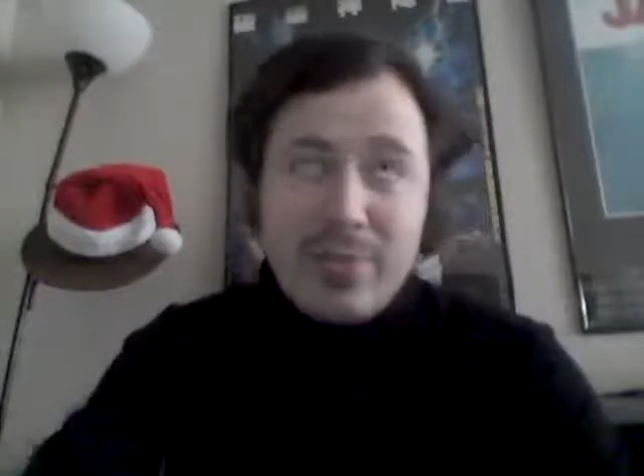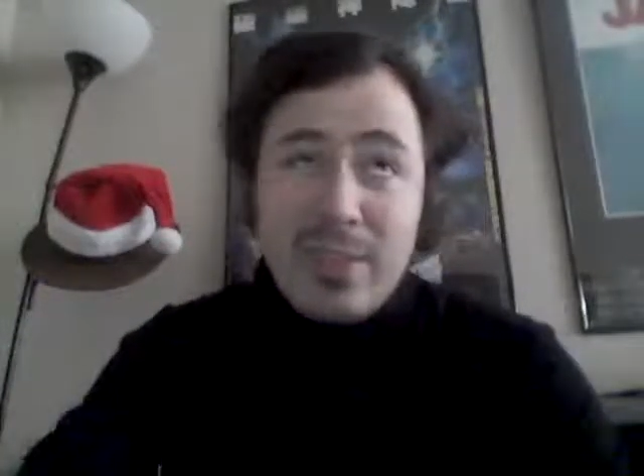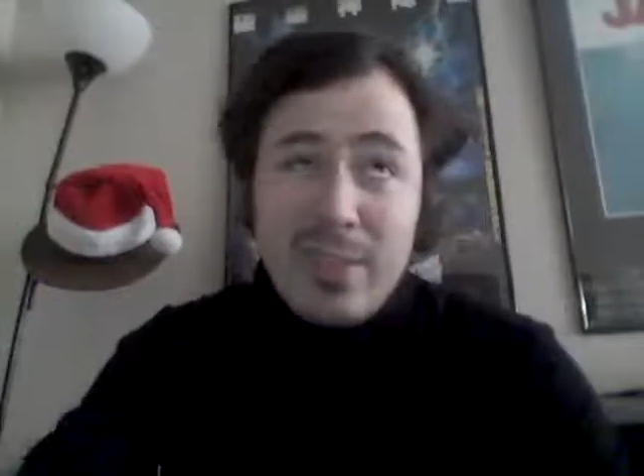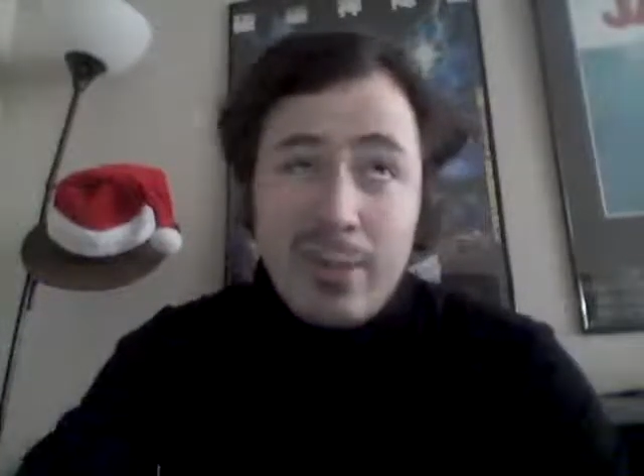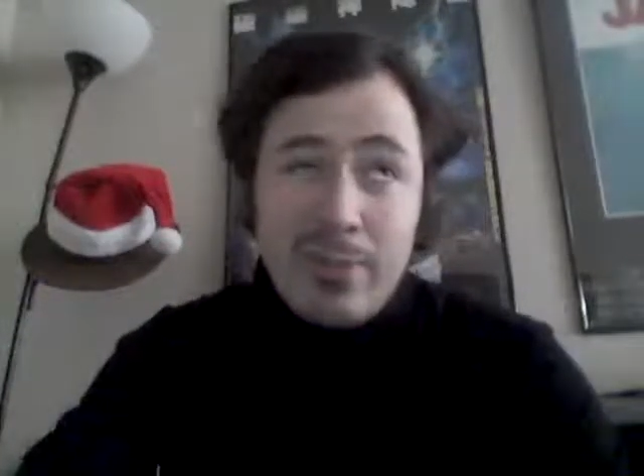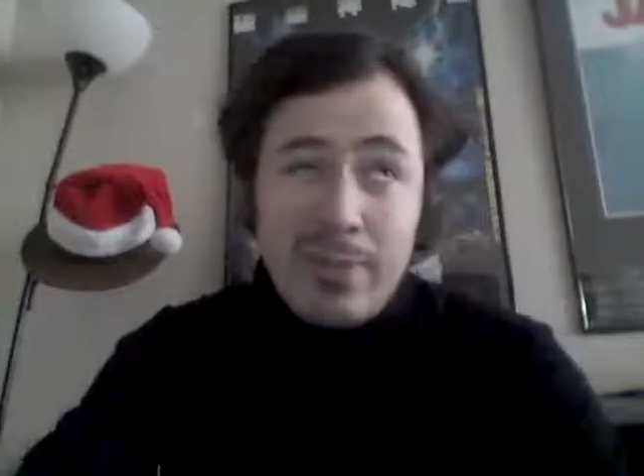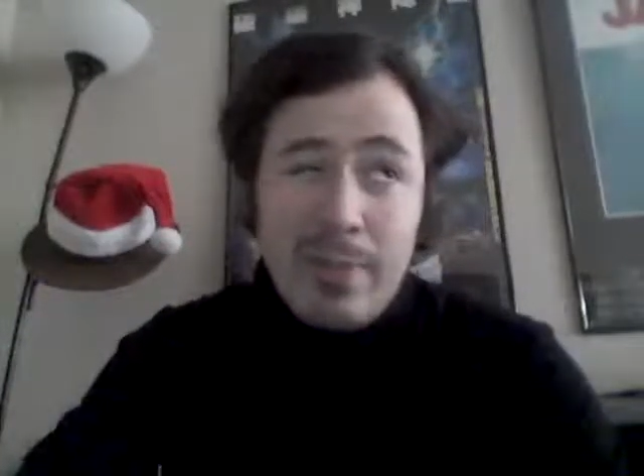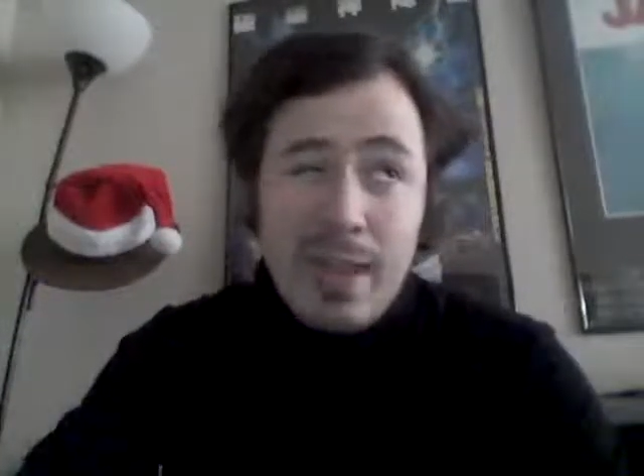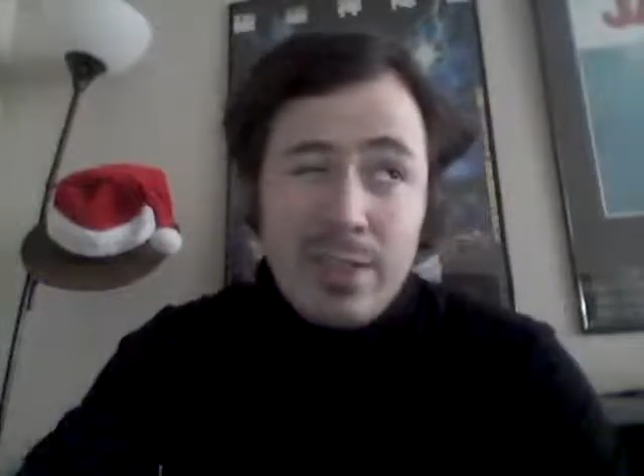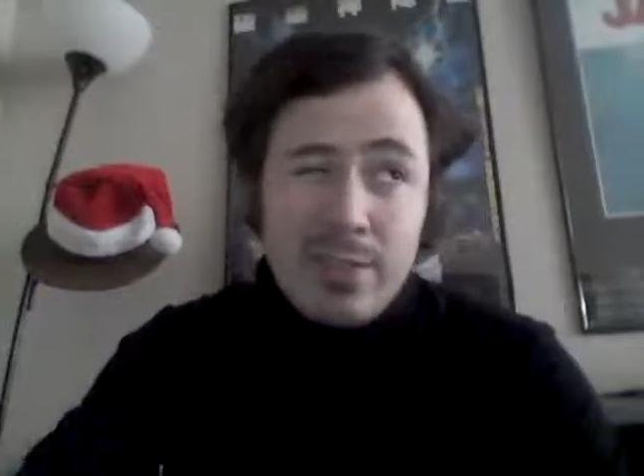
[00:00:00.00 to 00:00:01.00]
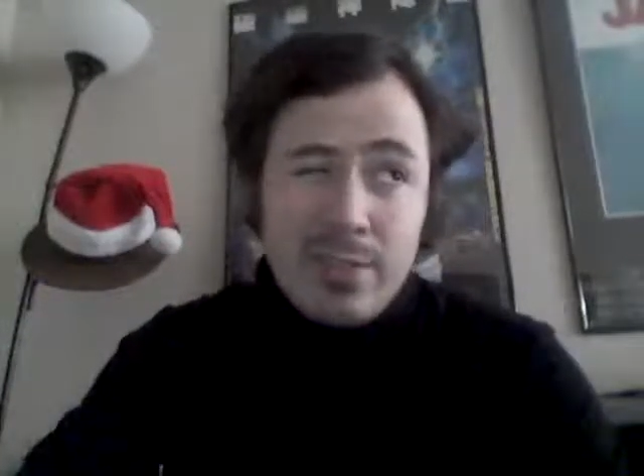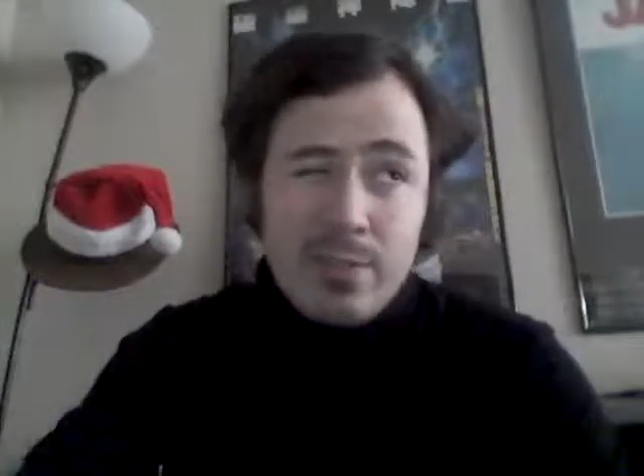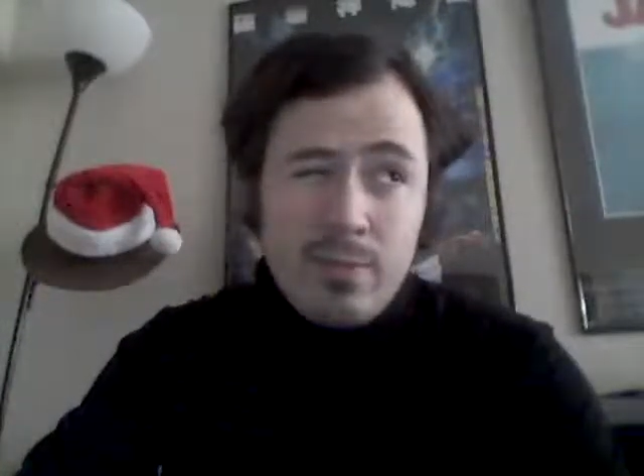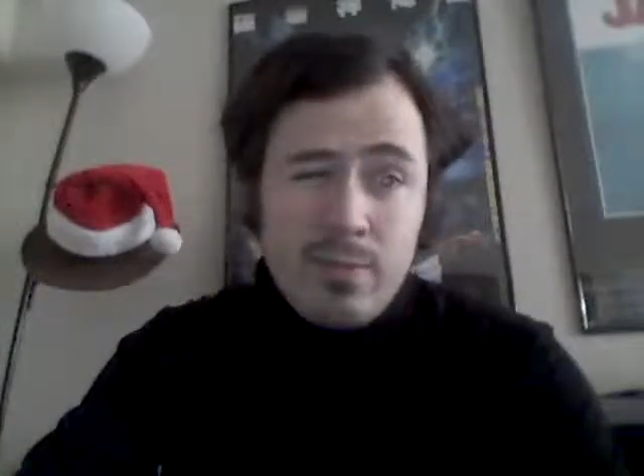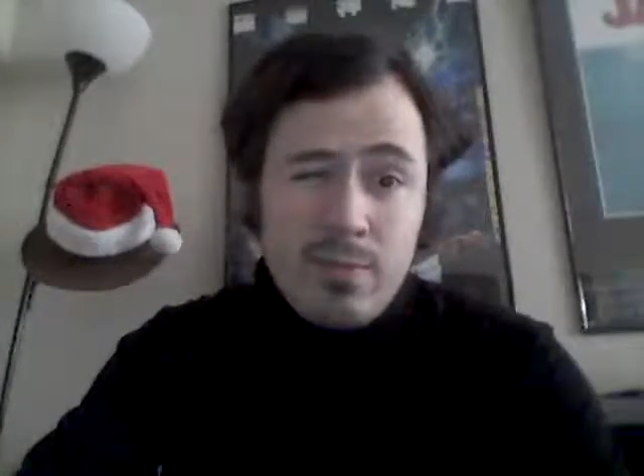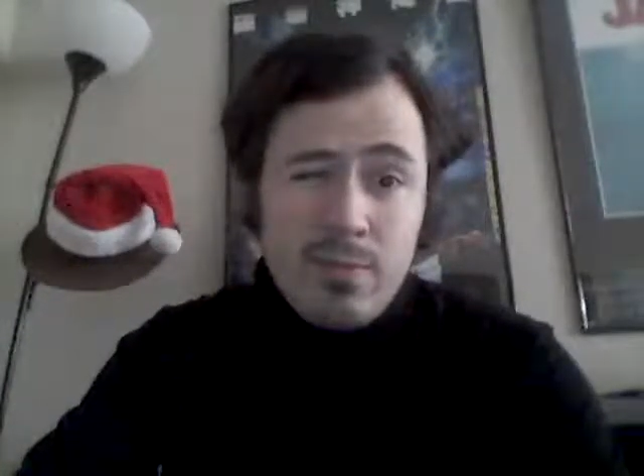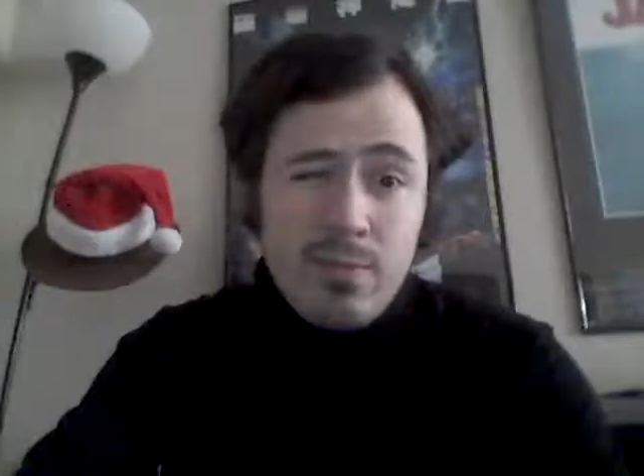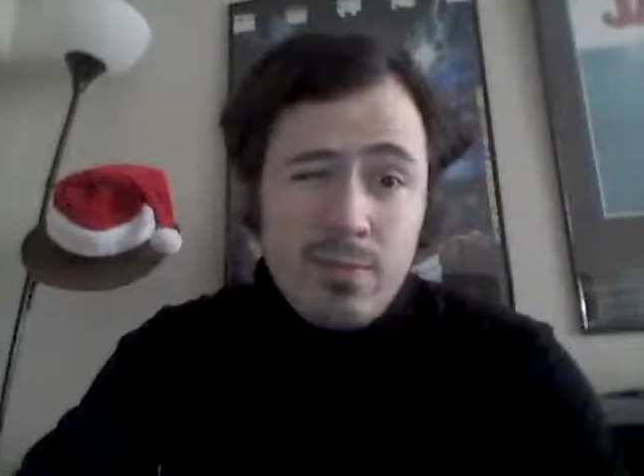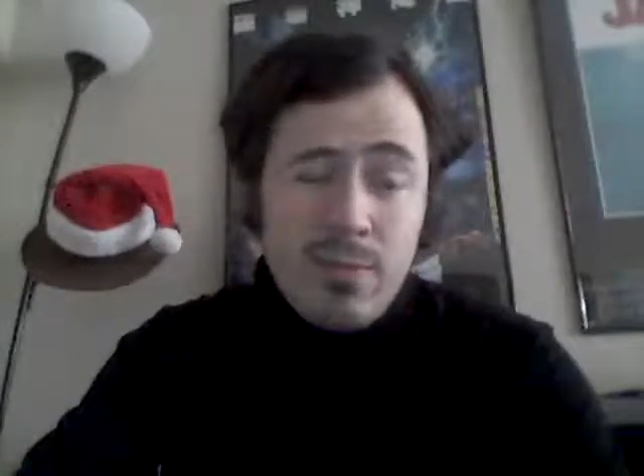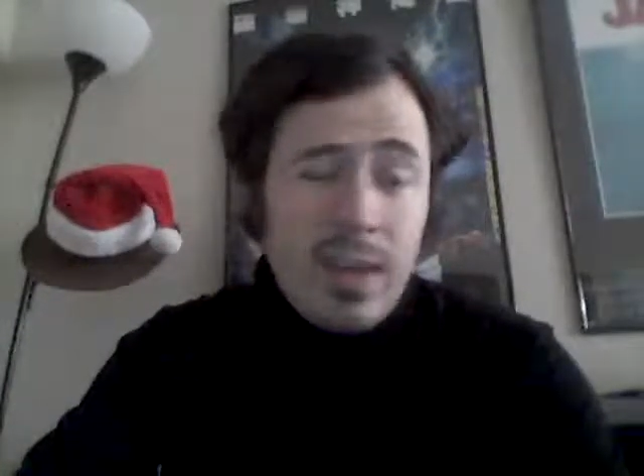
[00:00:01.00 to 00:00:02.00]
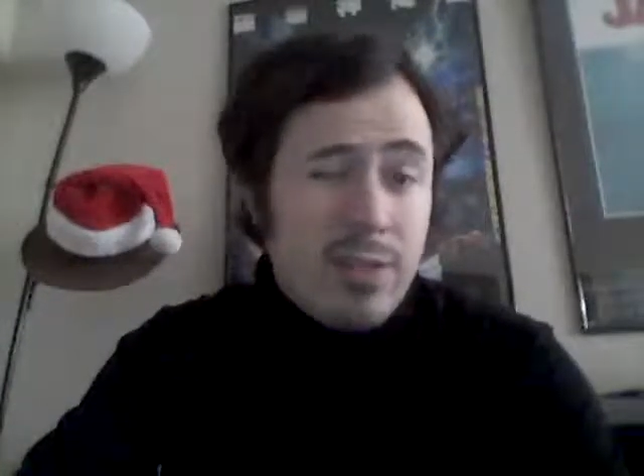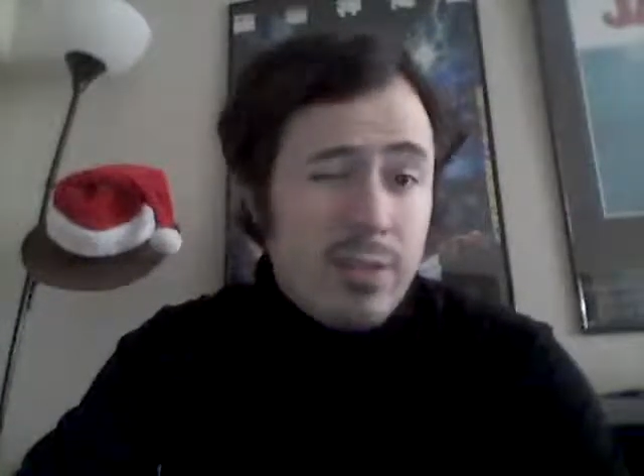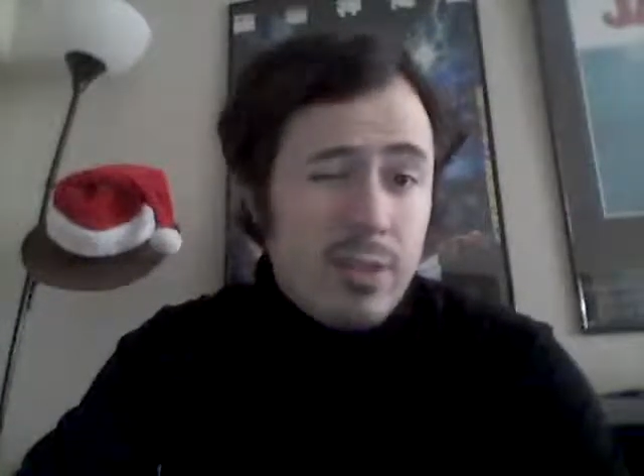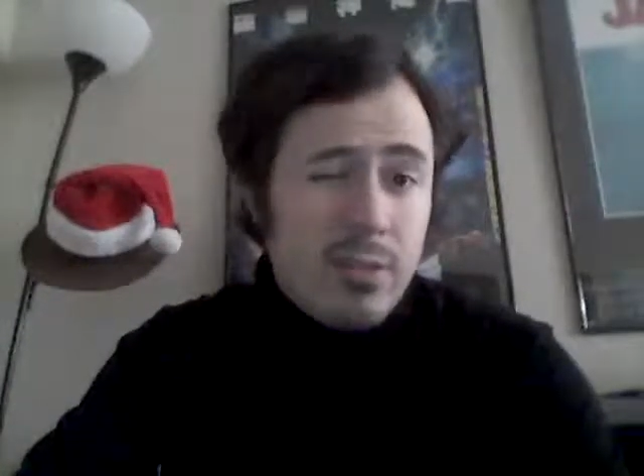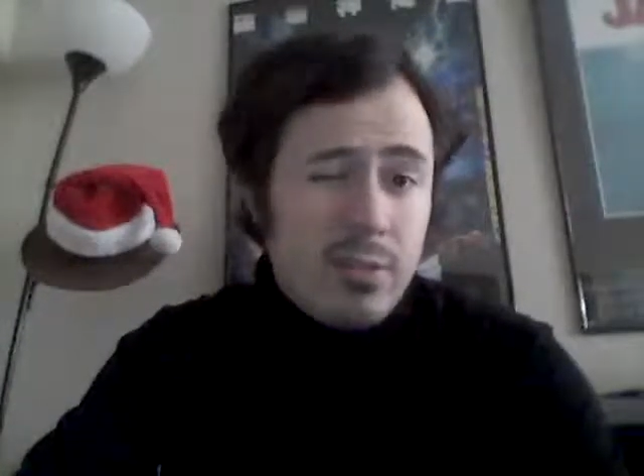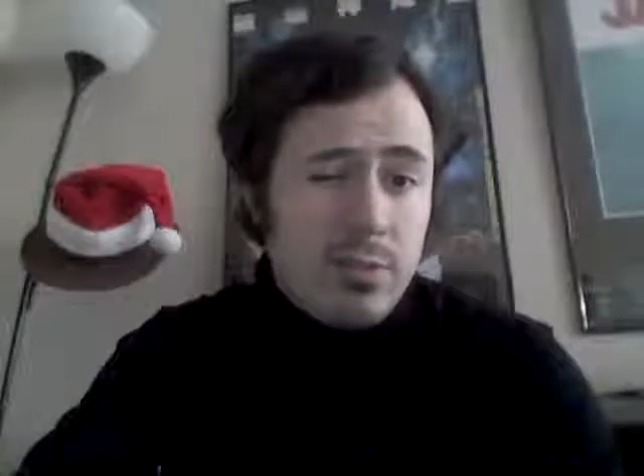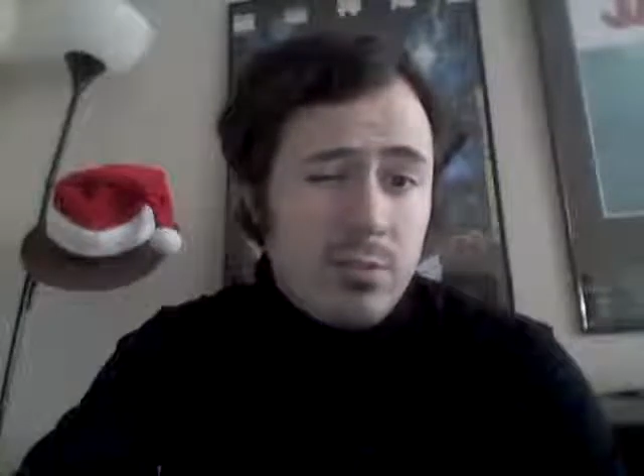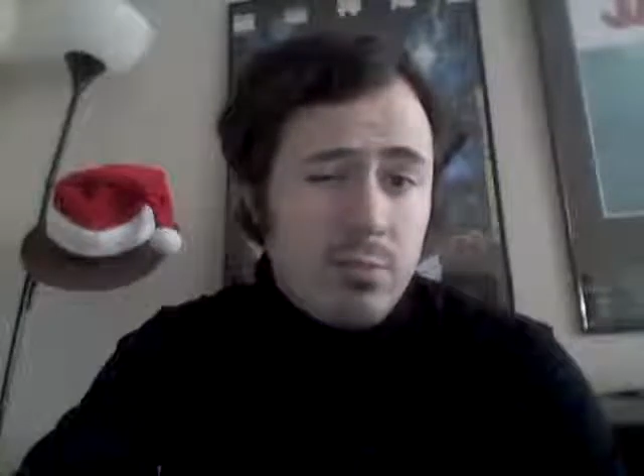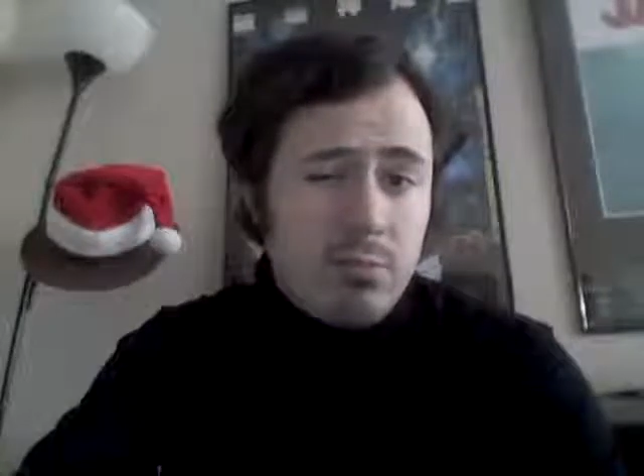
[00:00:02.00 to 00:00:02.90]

been doing for the past 5 years.